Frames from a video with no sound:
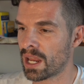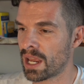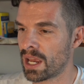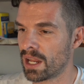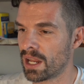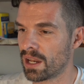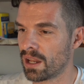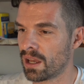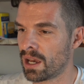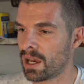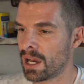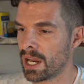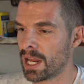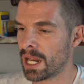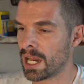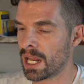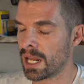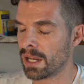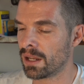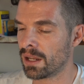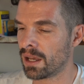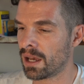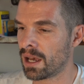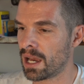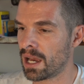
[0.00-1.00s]
at Hainan
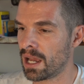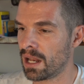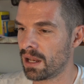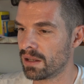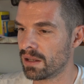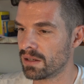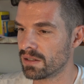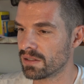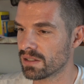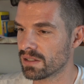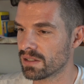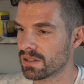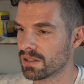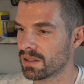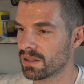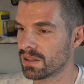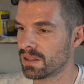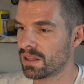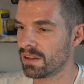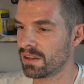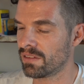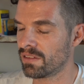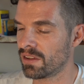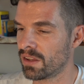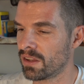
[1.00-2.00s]
Island,
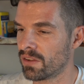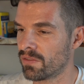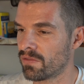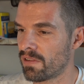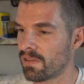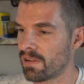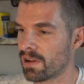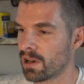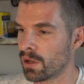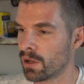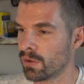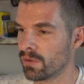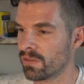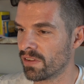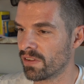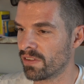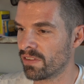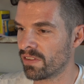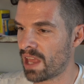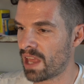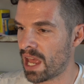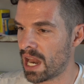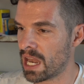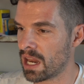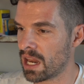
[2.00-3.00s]
this is very close to
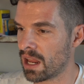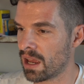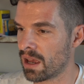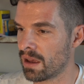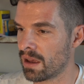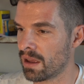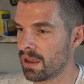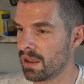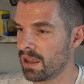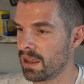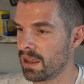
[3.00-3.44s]
Sanya,